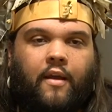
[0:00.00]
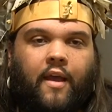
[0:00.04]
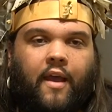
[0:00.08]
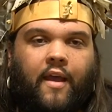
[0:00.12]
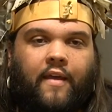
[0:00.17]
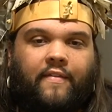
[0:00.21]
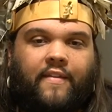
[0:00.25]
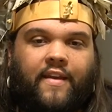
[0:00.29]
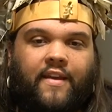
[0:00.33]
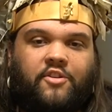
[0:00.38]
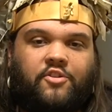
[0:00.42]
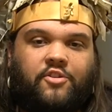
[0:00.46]

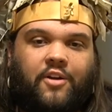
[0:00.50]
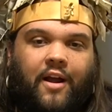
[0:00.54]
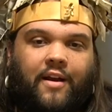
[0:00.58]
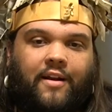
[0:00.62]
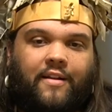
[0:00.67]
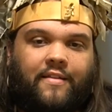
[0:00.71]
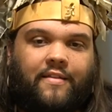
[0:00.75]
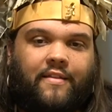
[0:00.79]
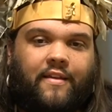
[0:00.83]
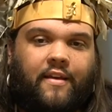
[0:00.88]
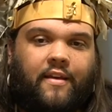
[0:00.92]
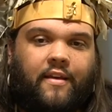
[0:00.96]
and they tried
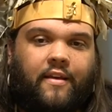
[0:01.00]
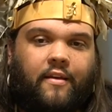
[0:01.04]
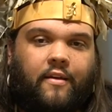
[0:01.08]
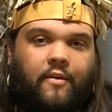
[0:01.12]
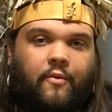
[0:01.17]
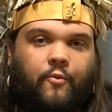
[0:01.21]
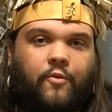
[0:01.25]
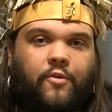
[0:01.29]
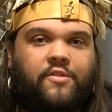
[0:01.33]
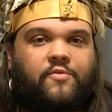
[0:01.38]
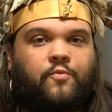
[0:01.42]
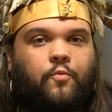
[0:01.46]
to think,
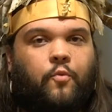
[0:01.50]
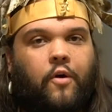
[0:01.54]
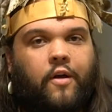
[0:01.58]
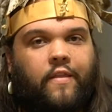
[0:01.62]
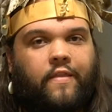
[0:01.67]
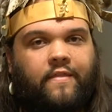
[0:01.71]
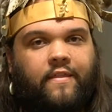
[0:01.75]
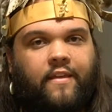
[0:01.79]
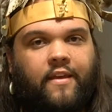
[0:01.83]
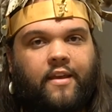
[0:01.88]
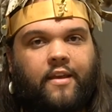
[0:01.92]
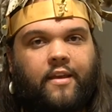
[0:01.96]
what's
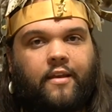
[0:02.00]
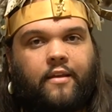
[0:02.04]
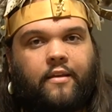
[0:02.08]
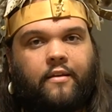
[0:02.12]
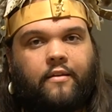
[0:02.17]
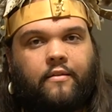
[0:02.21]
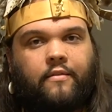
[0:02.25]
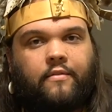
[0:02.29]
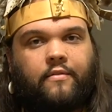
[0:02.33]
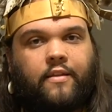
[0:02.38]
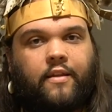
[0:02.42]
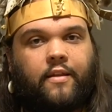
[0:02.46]
one thing
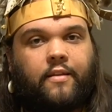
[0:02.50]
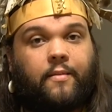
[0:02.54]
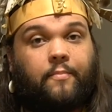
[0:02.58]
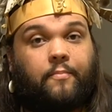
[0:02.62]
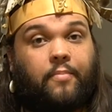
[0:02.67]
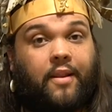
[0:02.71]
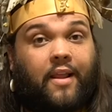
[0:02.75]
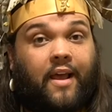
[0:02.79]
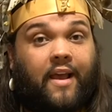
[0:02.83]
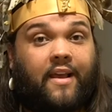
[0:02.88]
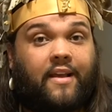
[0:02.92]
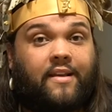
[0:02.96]
that the
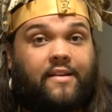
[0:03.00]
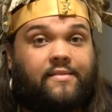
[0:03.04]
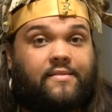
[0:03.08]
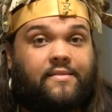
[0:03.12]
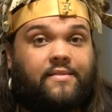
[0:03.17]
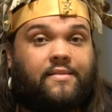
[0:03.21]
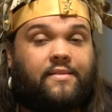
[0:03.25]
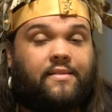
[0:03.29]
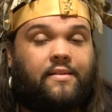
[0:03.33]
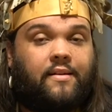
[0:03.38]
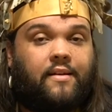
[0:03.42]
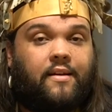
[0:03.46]

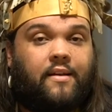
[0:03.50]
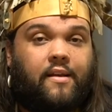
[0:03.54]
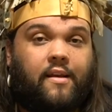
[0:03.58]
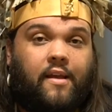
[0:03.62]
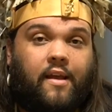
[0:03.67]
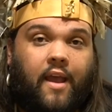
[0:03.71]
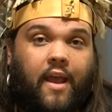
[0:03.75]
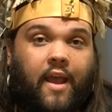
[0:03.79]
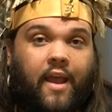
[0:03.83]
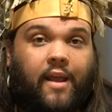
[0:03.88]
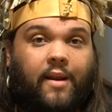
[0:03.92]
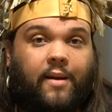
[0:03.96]
plants,
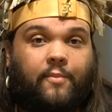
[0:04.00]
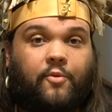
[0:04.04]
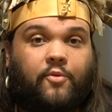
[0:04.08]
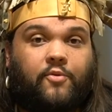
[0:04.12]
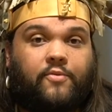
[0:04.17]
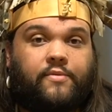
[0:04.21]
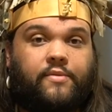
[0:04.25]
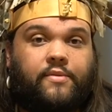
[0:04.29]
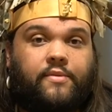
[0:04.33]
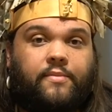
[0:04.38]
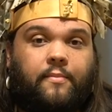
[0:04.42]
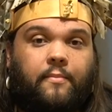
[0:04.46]

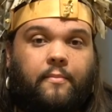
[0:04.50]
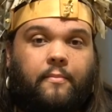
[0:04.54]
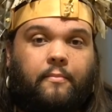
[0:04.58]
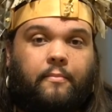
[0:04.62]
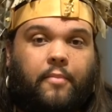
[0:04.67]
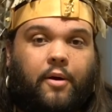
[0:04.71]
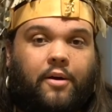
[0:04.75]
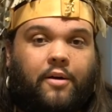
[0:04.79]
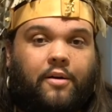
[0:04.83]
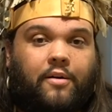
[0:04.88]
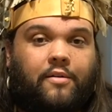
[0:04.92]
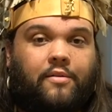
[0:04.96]
animals,
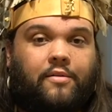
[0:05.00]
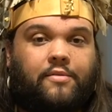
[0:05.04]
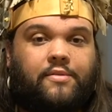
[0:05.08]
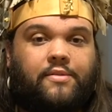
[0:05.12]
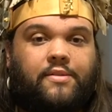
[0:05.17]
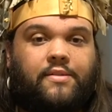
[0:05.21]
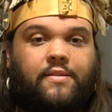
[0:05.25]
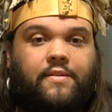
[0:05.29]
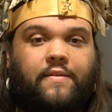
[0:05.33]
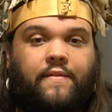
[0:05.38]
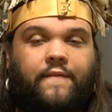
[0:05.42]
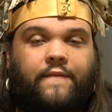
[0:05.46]

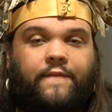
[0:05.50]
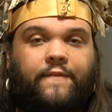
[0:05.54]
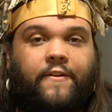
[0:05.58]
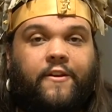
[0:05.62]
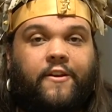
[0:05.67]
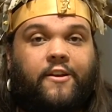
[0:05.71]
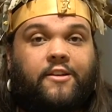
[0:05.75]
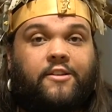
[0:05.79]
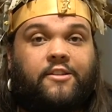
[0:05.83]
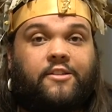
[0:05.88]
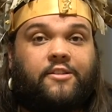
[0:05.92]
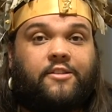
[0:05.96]
birds,
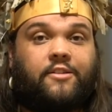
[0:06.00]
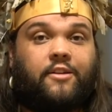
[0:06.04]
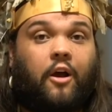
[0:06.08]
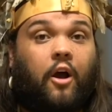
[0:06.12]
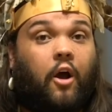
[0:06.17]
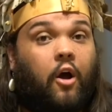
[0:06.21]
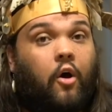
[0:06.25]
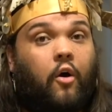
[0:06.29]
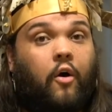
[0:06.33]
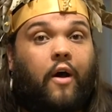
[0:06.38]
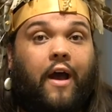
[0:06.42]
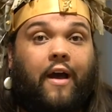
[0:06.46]
fish
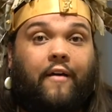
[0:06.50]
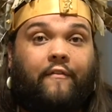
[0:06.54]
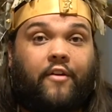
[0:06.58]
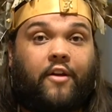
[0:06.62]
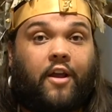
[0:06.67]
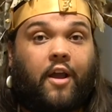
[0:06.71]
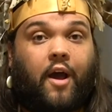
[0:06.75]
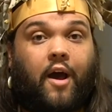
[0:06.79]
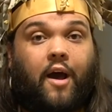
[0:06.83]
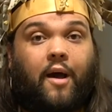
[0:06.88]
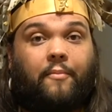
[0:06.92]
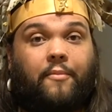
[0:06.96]
all have in
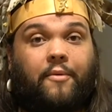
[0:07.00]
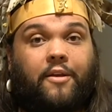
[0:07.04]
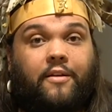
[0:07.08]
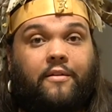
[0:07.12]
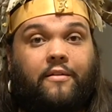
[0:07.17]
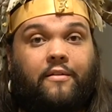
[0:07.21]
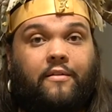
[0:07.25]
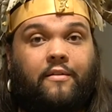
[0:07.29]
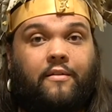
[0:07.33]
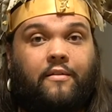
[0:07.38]
common